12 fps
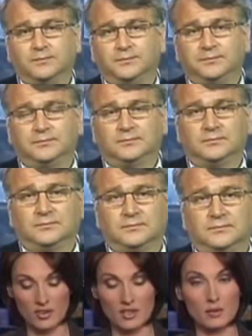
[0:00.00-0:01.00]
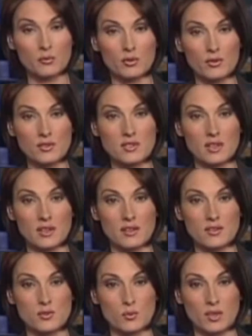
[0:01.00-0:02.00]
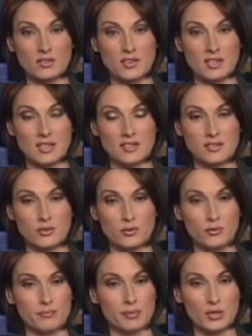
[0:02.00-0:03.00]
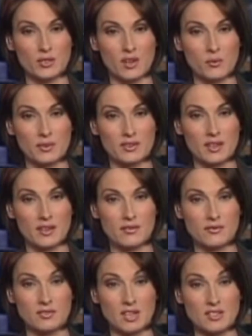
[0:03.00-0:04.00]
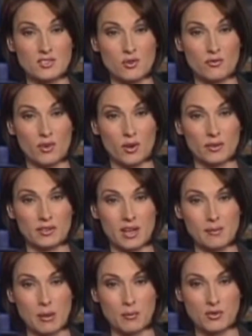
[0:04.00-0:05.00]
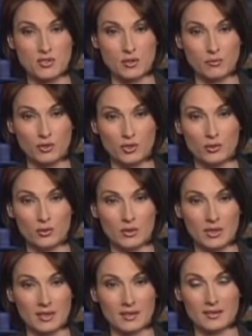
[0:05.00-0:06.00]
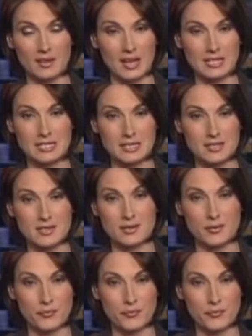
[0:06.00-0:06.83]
And the challenge for the Liberals is what? Do they need to build on what they've done so far and come up with some new ideas?